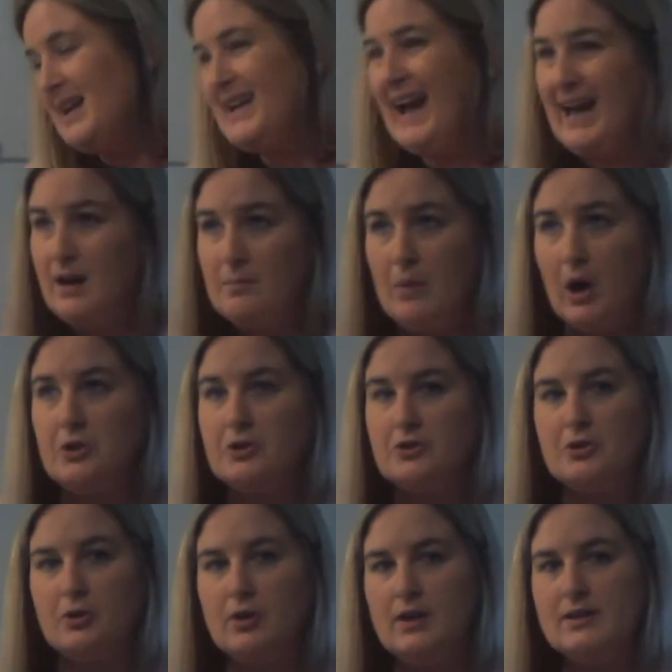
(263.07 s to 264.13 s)
kind of
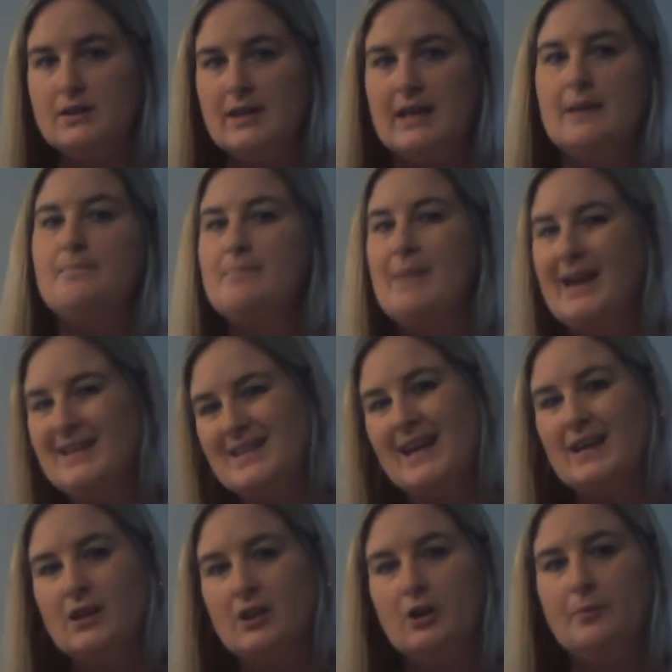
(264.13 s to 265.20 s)
monitor it. It may
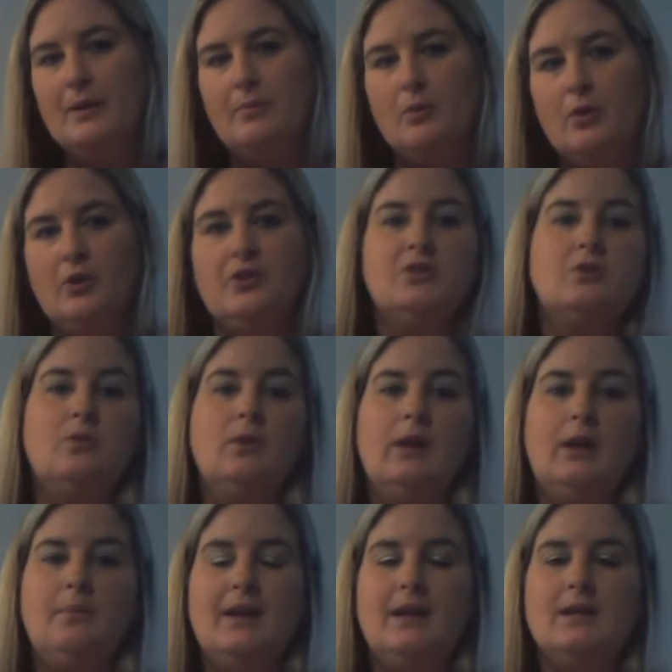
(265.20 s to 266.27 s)
take a little bit more than
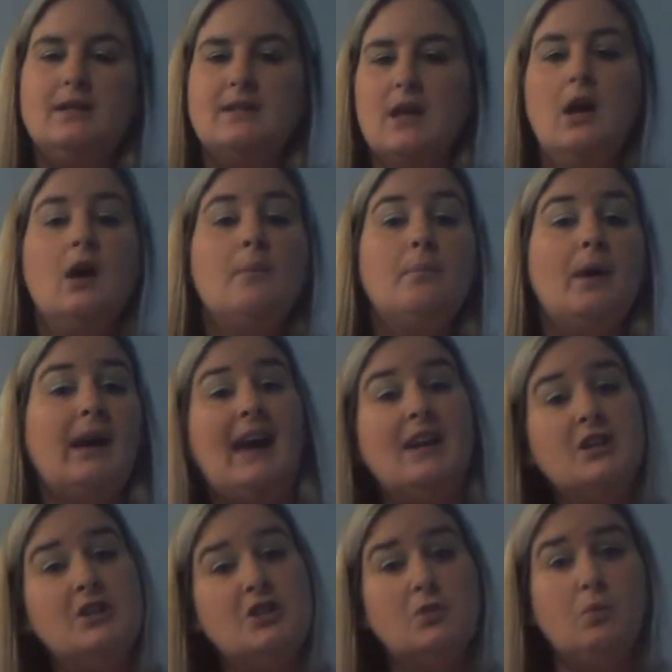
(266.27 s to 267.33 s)
20 minutes, but kind
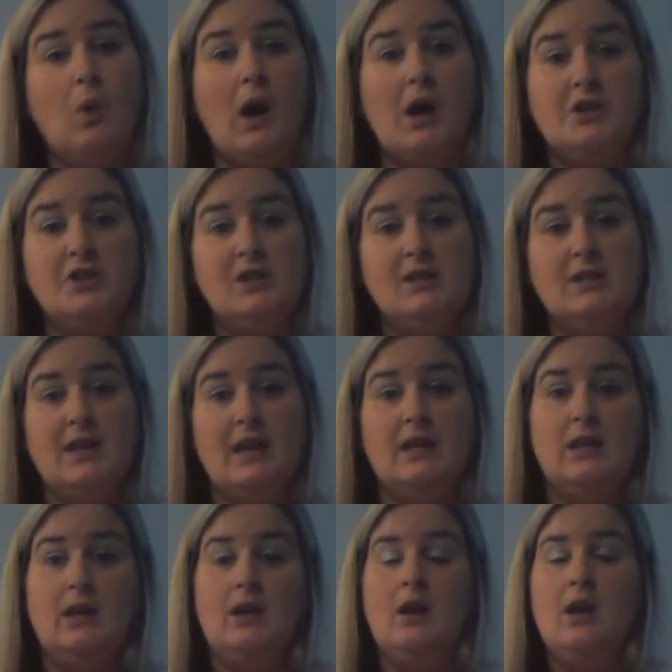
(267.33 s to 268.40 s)
of just watch it. And
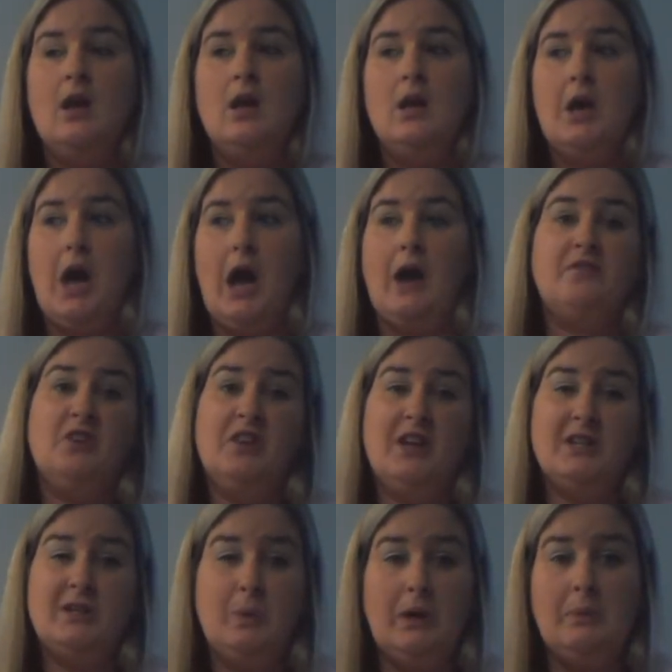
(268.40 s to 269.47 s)
then after
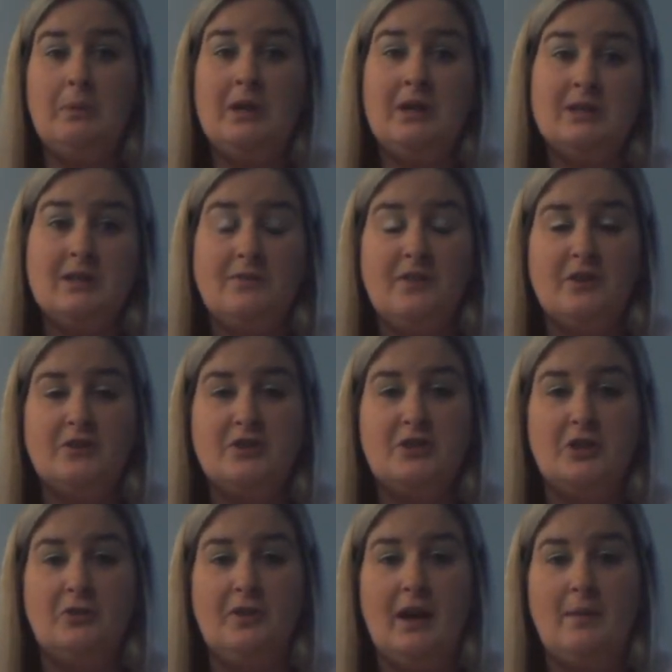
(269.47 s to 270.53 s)
that 20 minutes, if they're
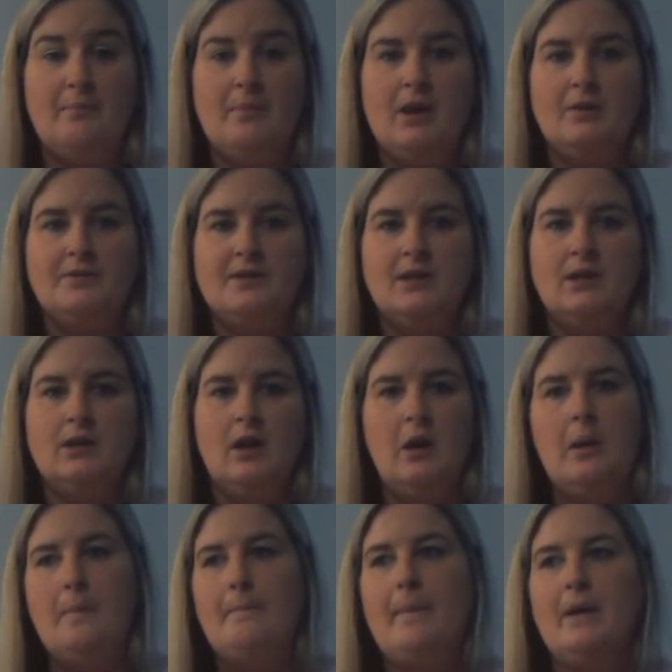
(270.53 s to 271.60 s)
still not melted,
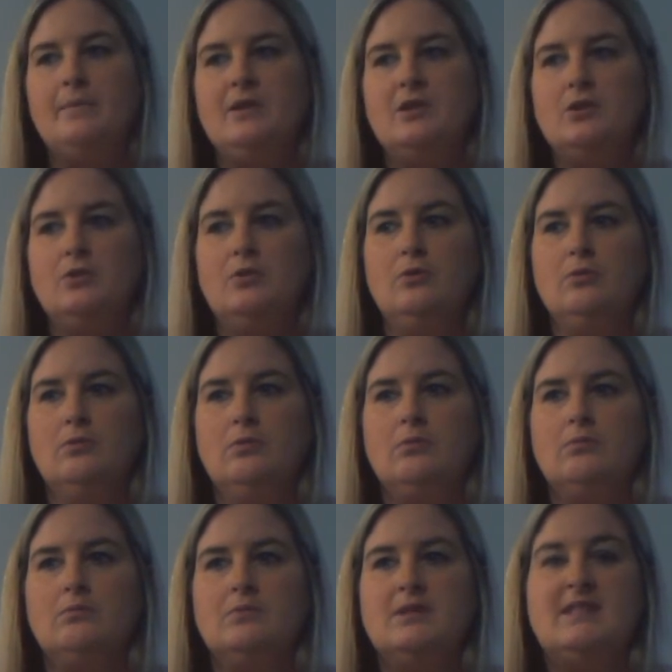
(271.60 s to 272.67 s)
maybe do
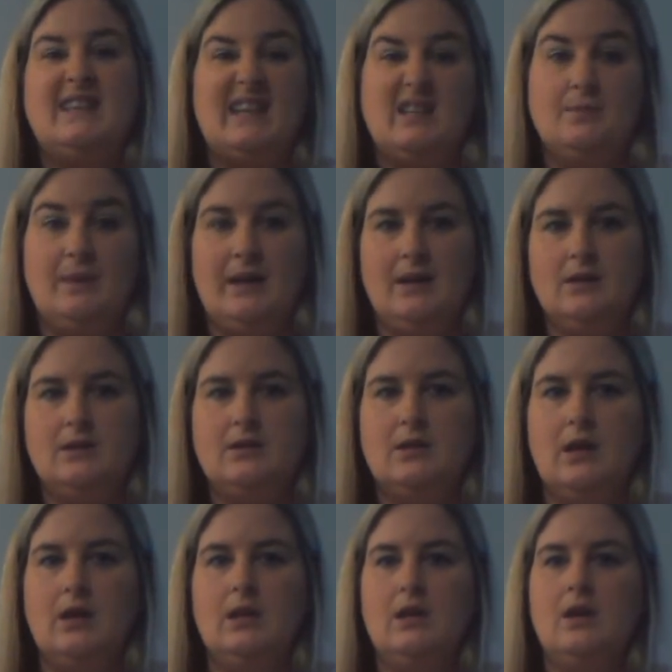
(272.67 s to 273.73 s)
6 minutes
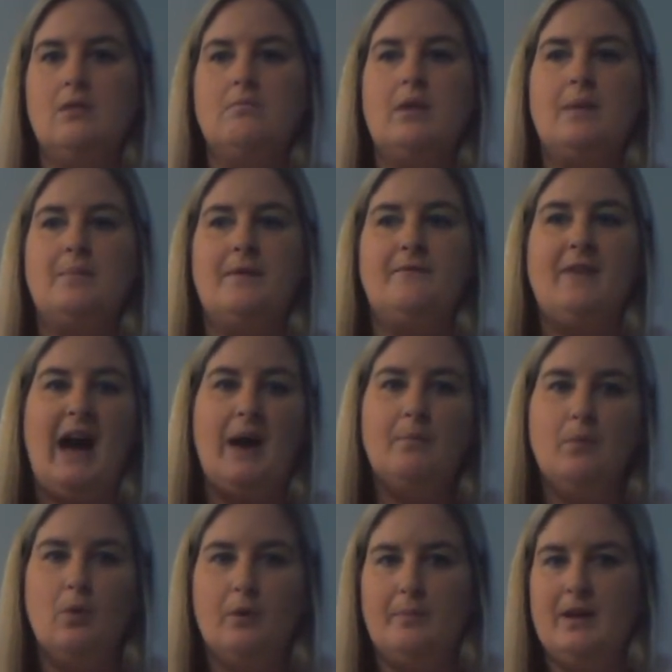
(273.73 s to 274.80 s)
and then maybe 5
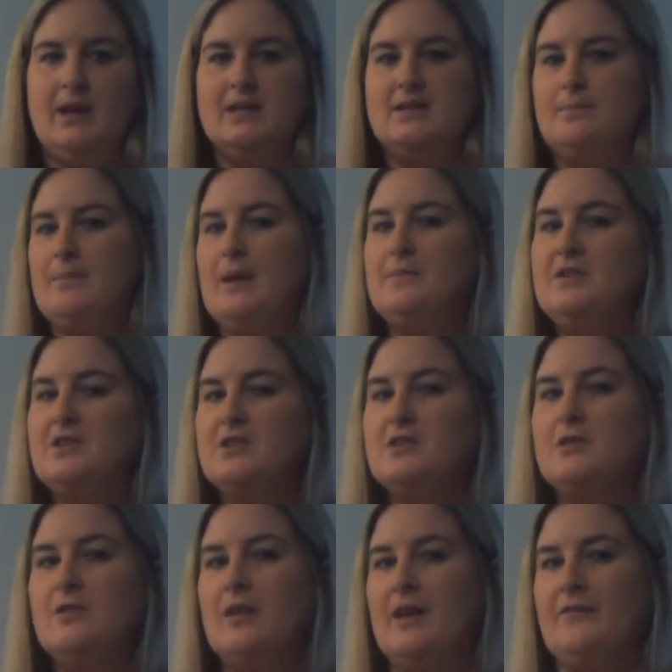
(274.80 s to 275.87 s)
more minutes. Maybe just
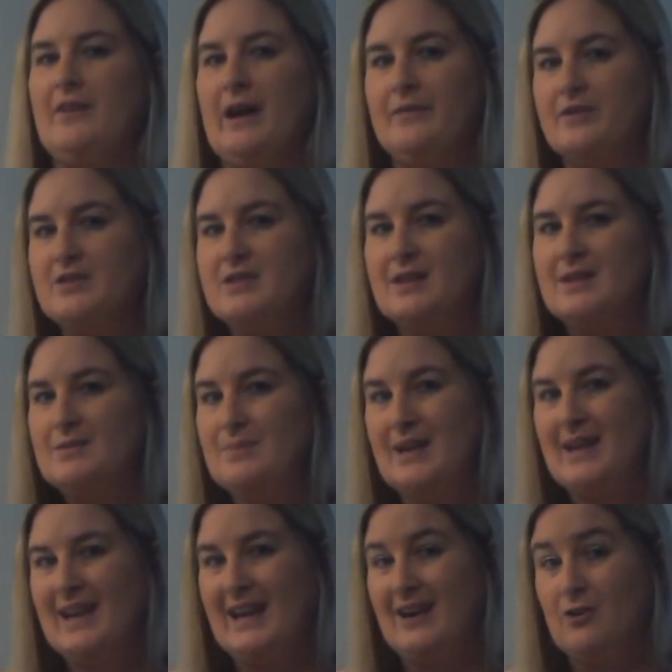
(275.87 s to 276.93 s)
do like 5 or 6
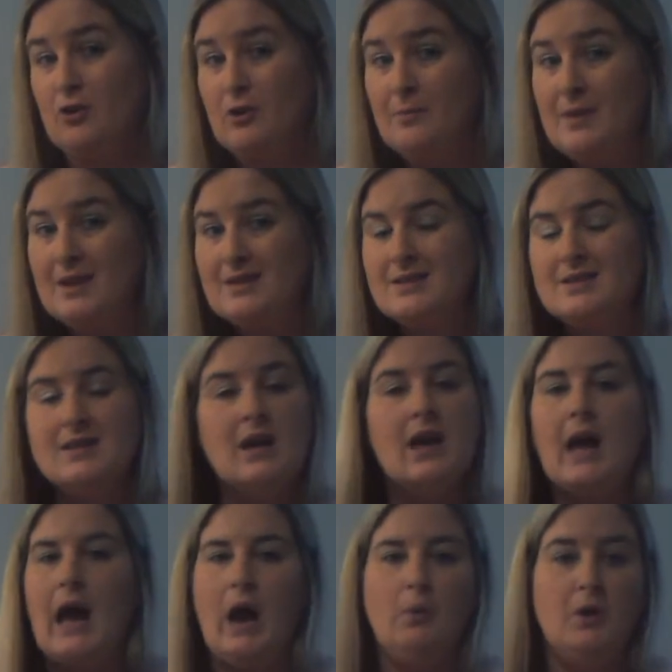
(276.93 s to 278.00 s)
minute increments.
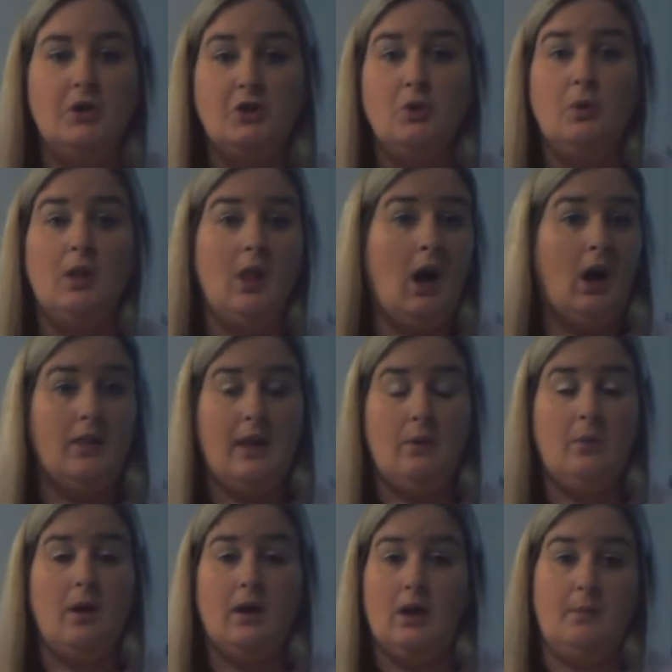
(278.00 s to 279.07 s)
I wouldn't do a lot
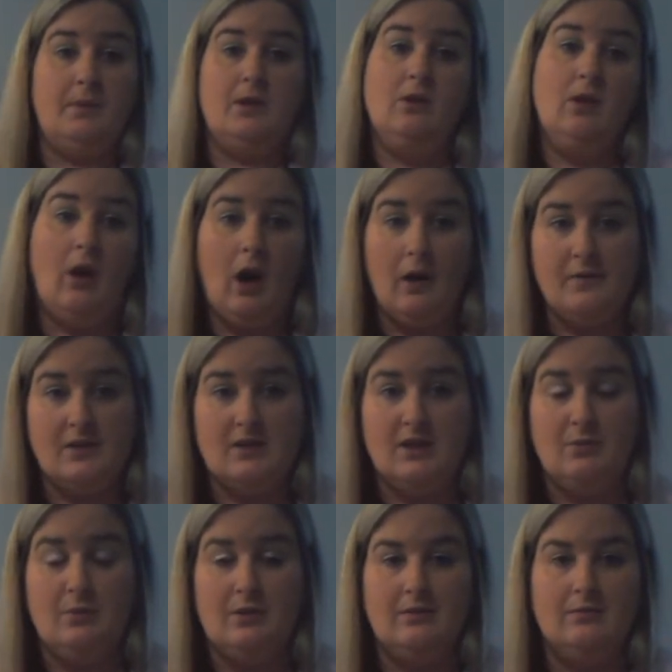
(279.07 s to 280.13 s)
that way. I mean, you don't
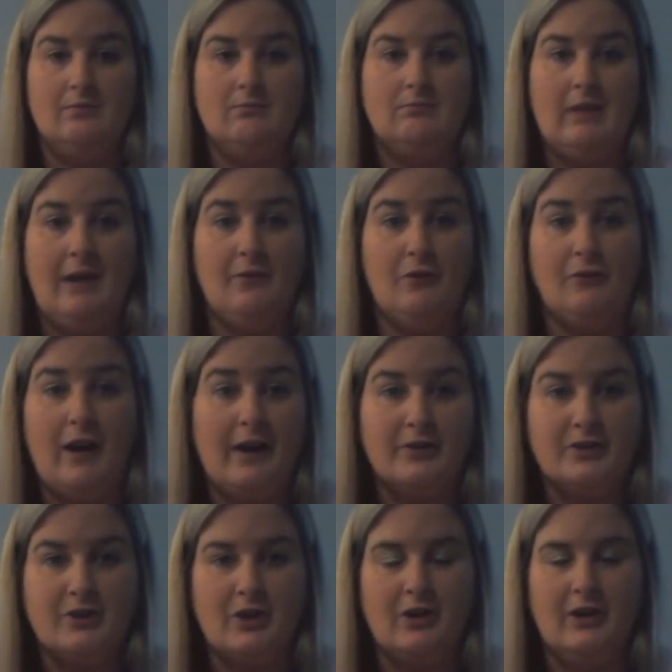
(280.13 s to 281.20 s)
obviously want to have a fire
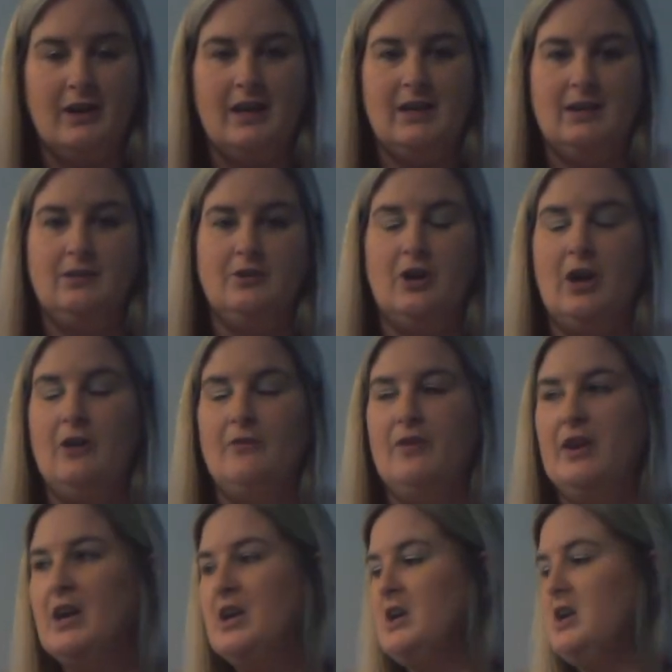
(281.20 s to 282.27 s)
start in your
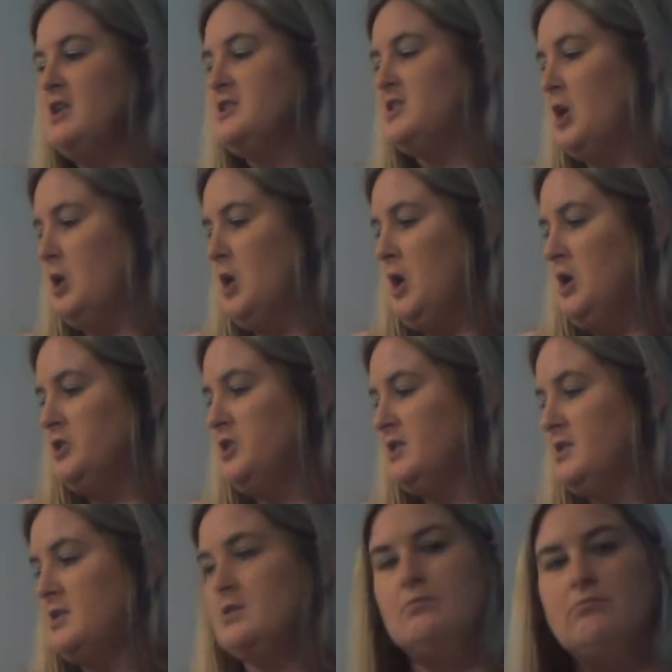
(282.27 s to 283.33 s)
oven. So
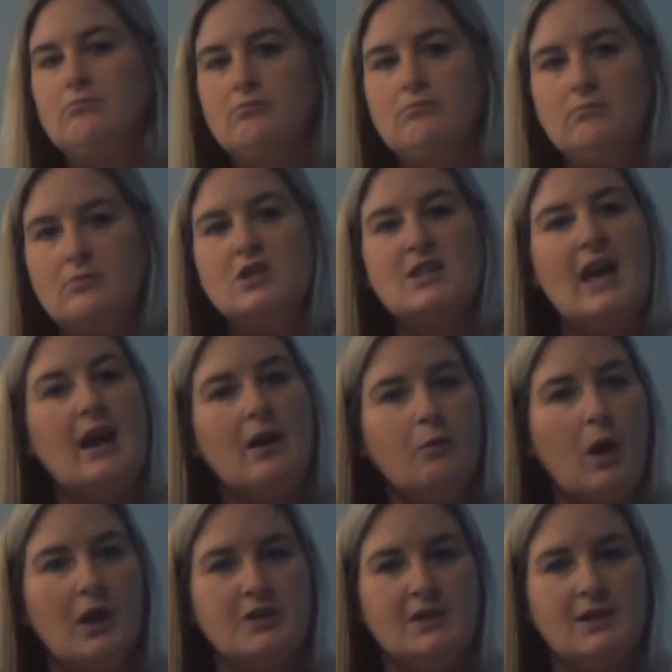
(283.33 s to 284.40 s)
just kind of
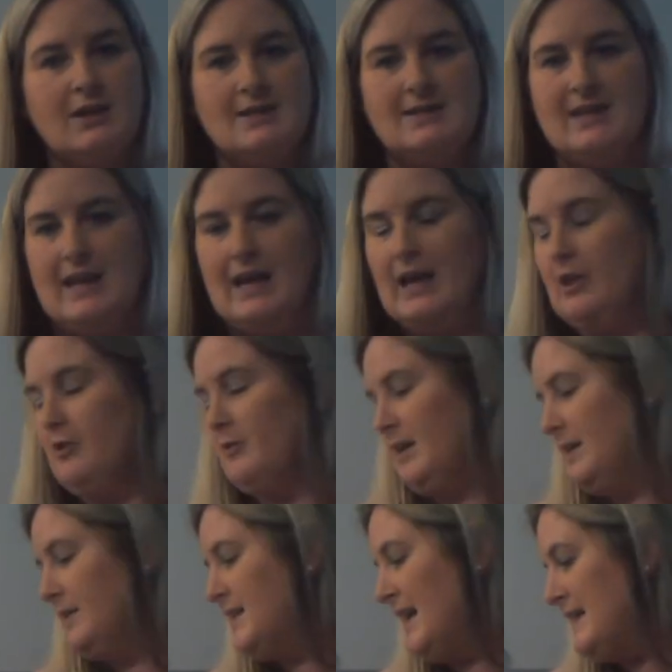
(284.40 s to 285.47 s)
watch it and see how long
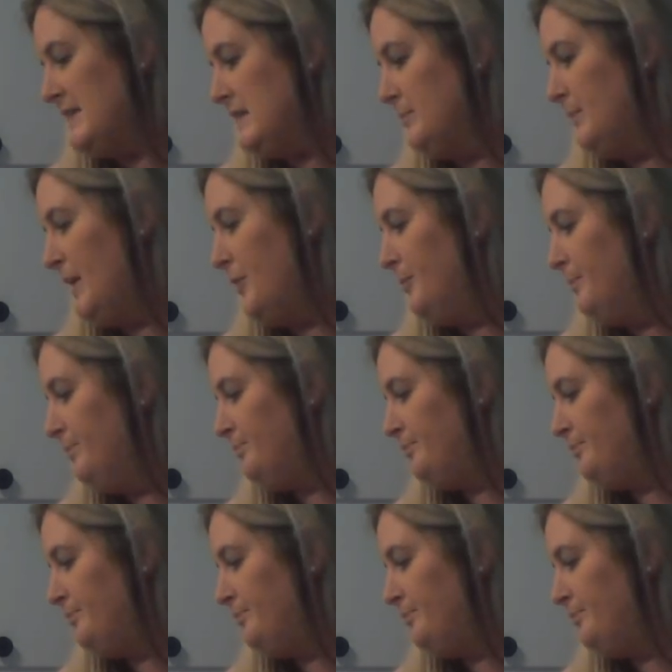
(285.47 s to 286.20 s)
it takes to melt.